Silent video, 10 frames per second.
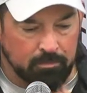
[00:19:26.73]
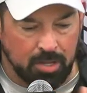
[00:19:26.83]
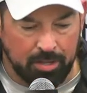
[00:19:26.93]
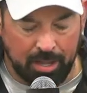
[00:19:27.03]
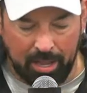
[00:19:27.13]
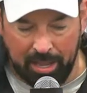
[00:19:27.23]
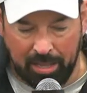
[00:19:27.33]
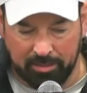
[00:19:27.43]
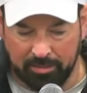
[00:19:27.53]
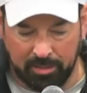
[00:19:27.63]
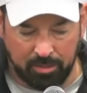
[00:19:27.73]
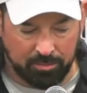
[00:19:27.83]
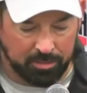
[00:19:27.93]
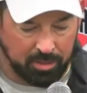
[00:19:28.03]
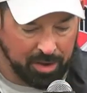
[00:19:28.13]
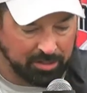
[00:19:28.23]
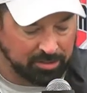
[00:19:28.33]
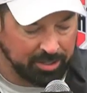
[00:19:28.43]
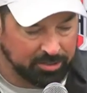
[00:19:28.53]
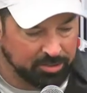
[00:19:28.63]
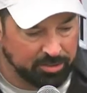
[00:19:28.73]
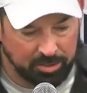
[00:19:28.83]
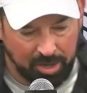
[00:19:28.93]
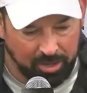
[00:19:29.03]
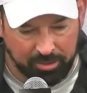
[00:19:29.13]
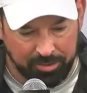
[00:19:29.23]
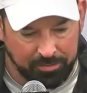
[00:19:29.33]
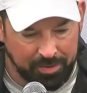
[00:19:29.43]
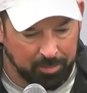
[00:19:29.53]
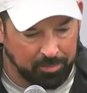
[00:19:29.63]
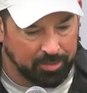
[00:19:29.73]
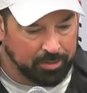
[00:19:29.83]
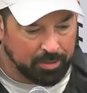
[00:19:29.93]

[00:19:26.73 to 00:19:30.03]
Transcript: Yeah, you know, congratulations to Josh and his family.